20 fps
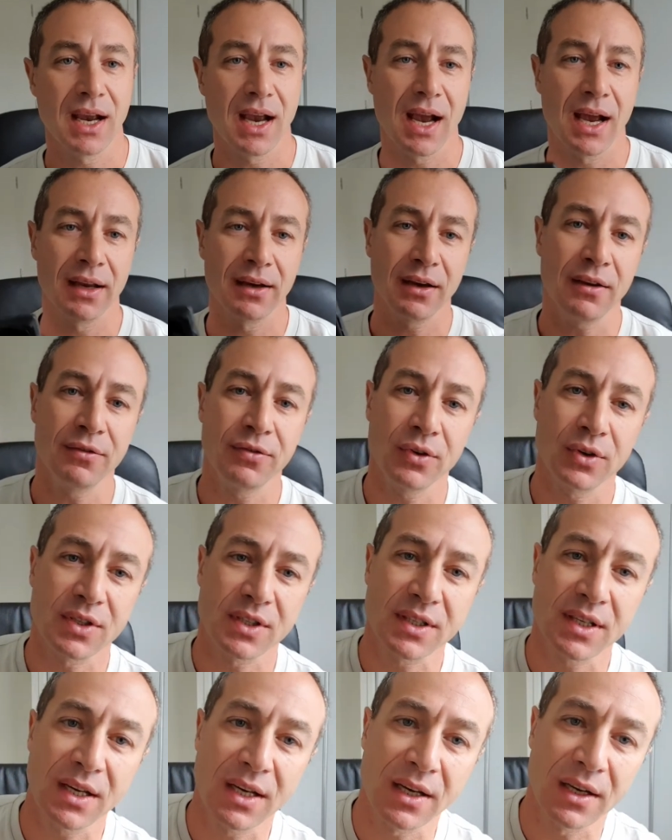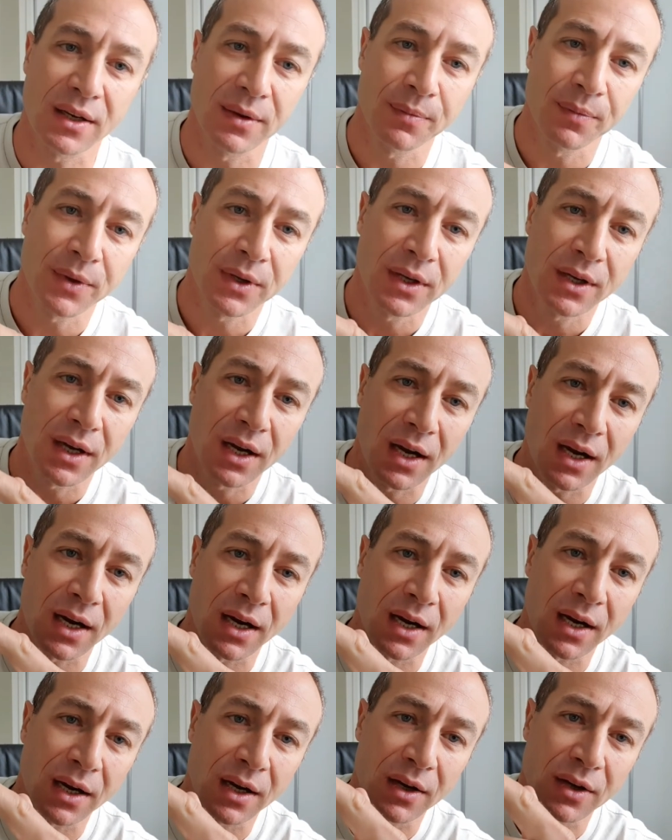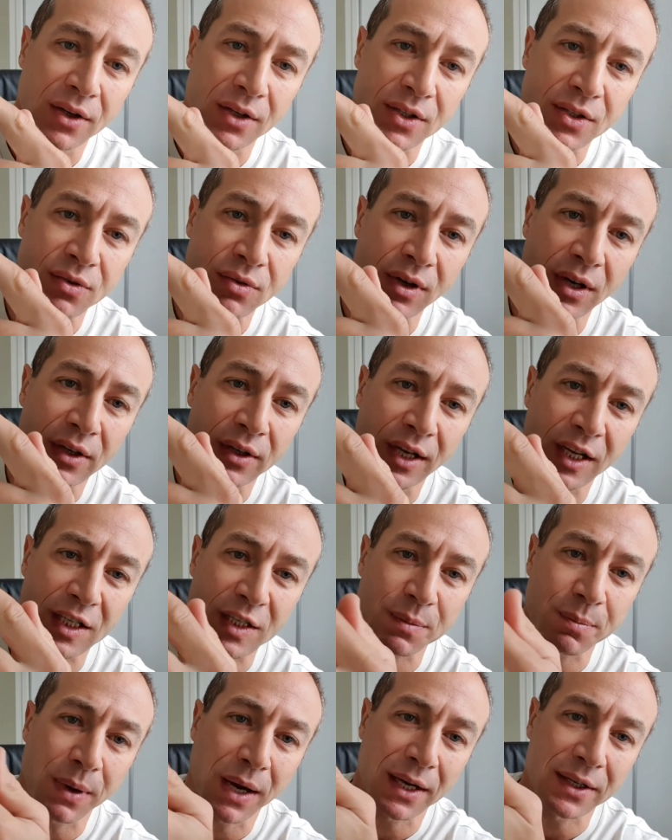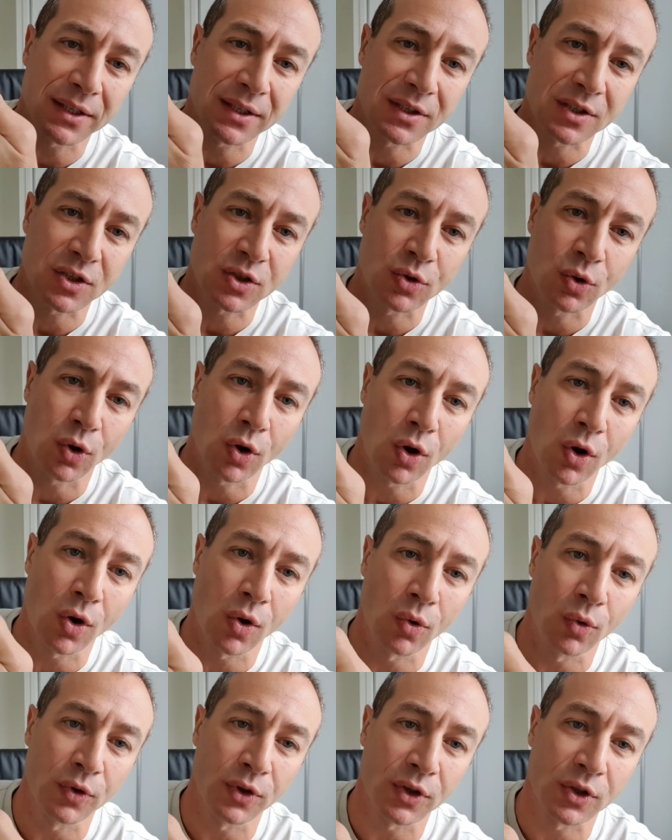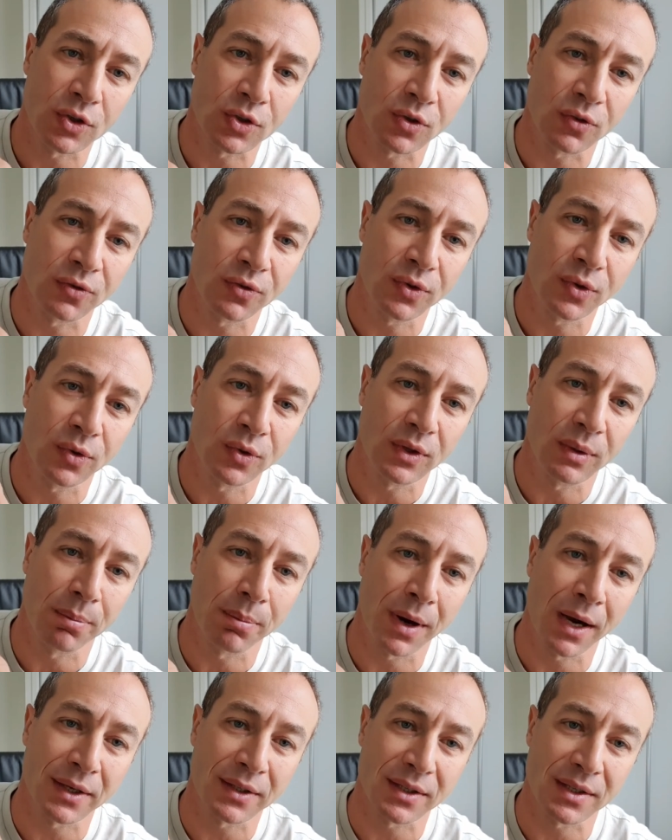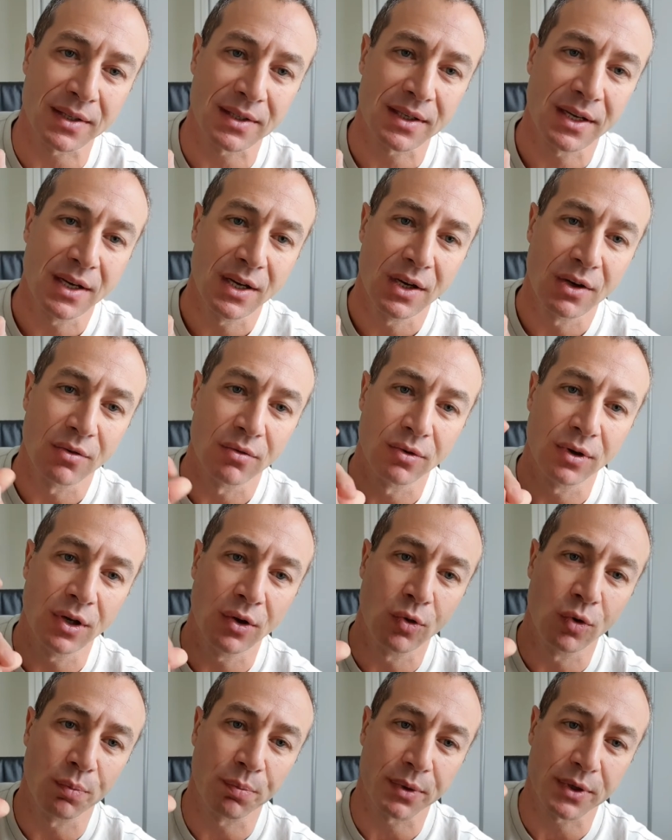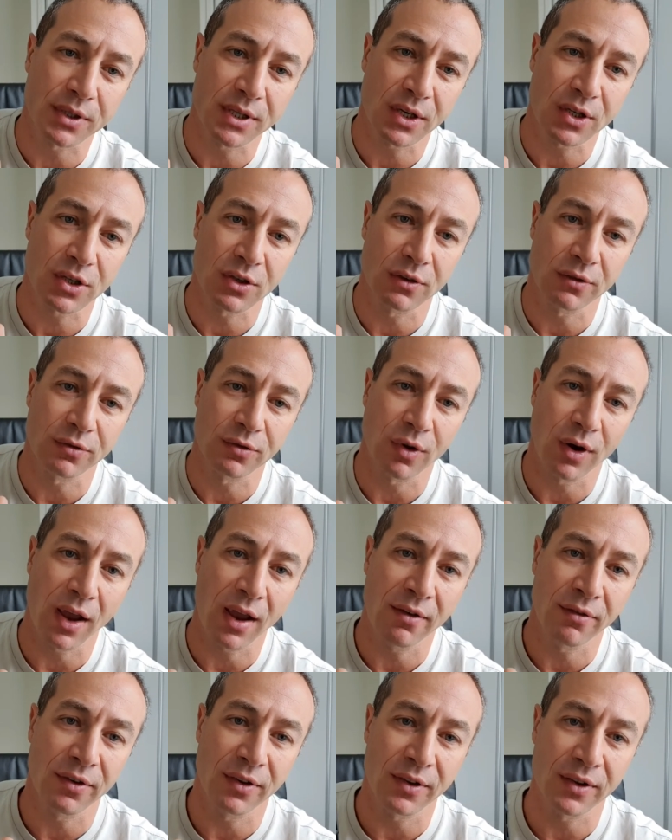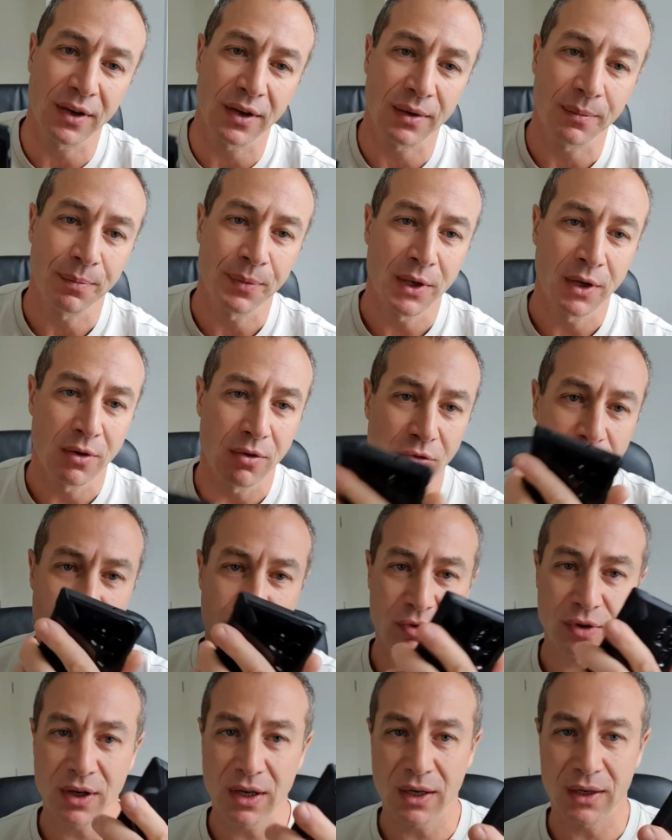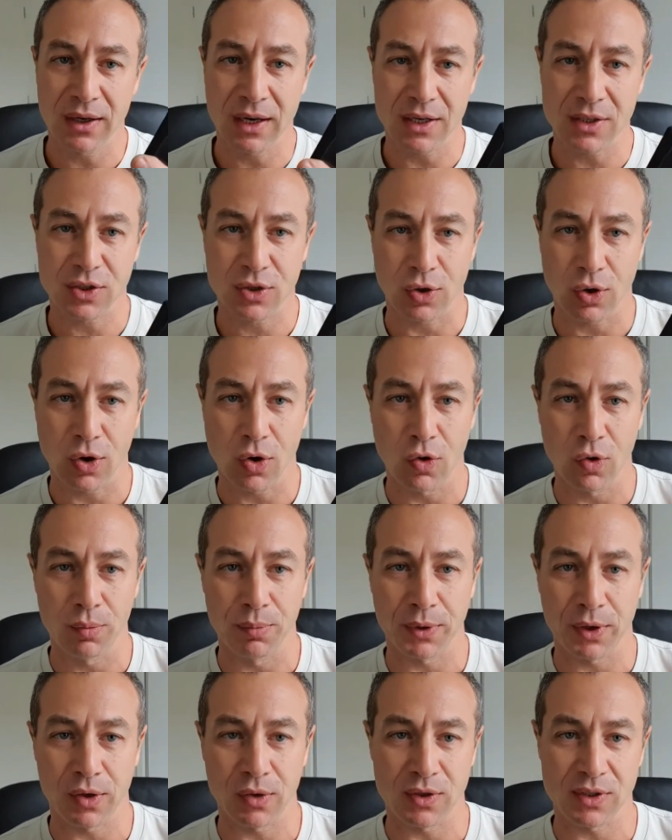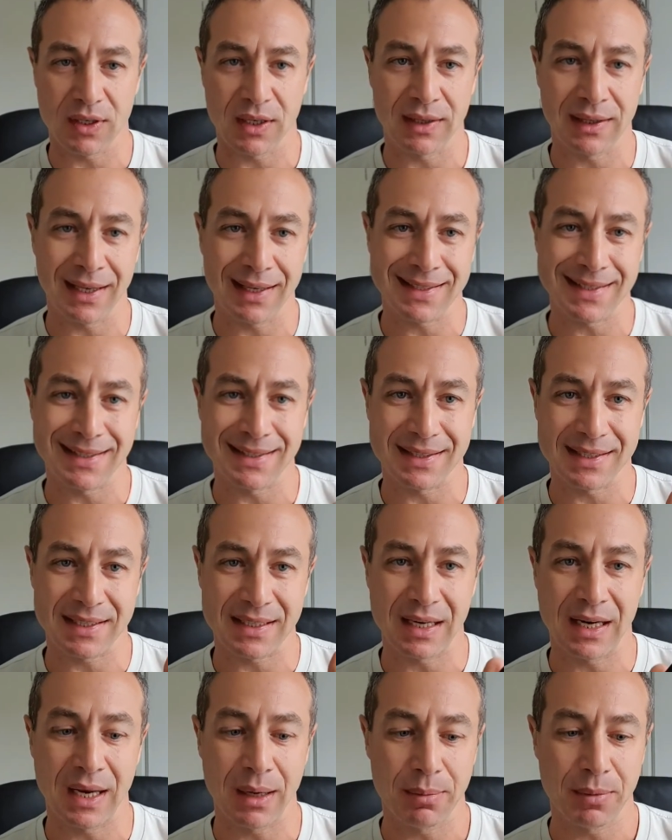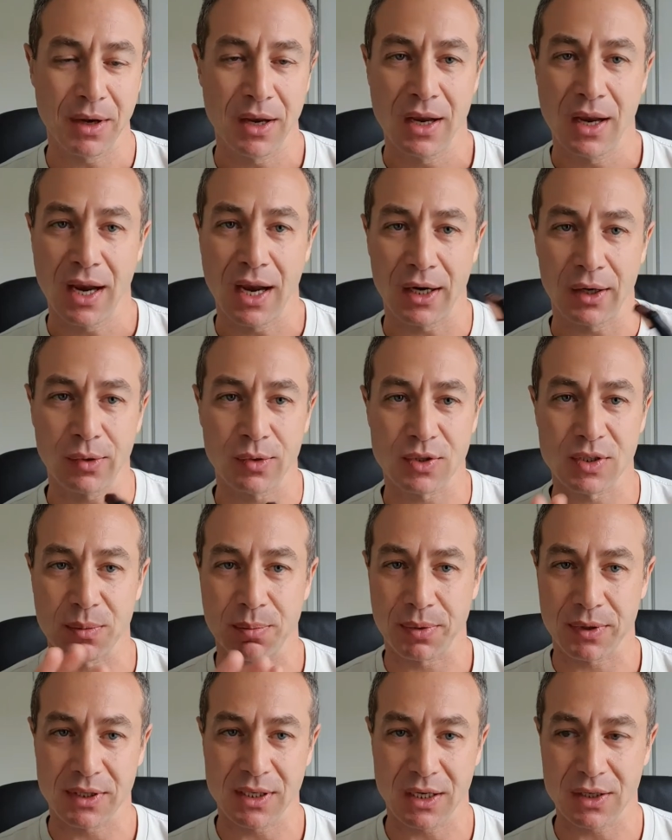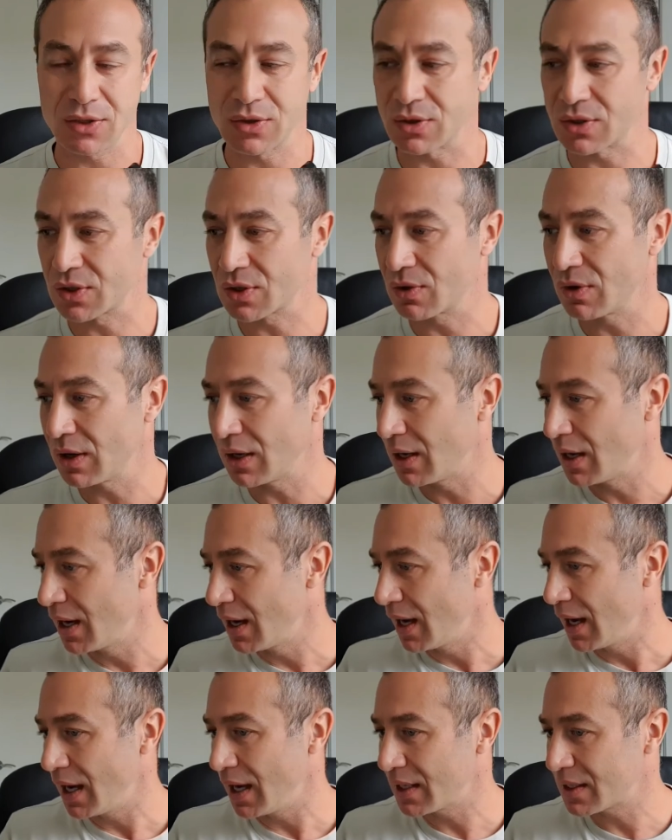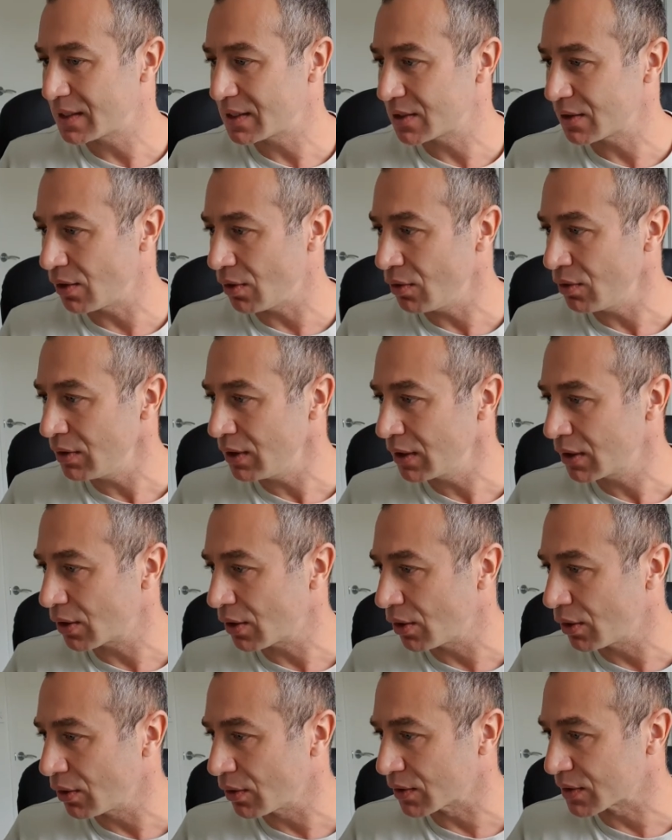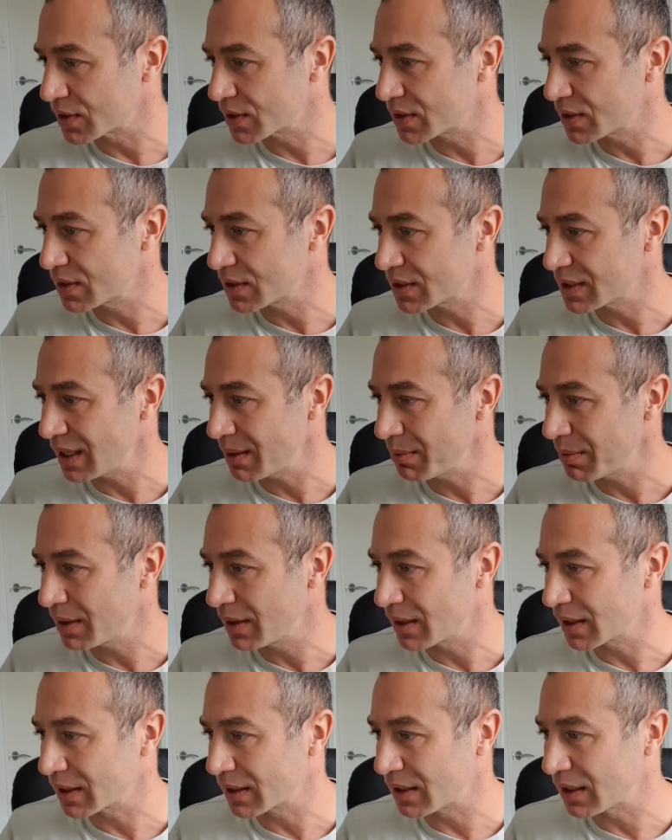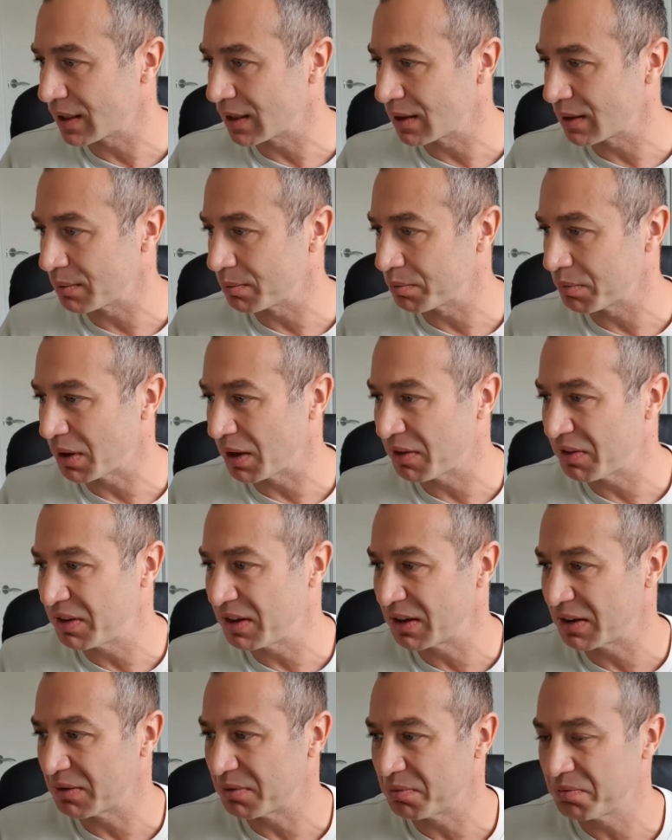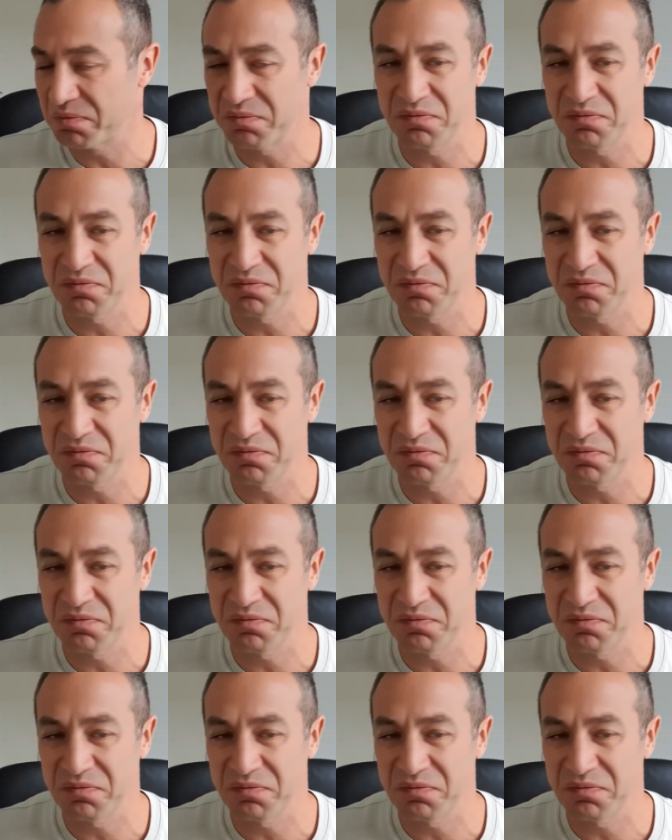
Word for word: and if you see, it's really nice patterns to hold it, to feel the buttons, really good protection for everything, really nice to hold because it doesn't slip, and also protects your screen. It's only cost something like I think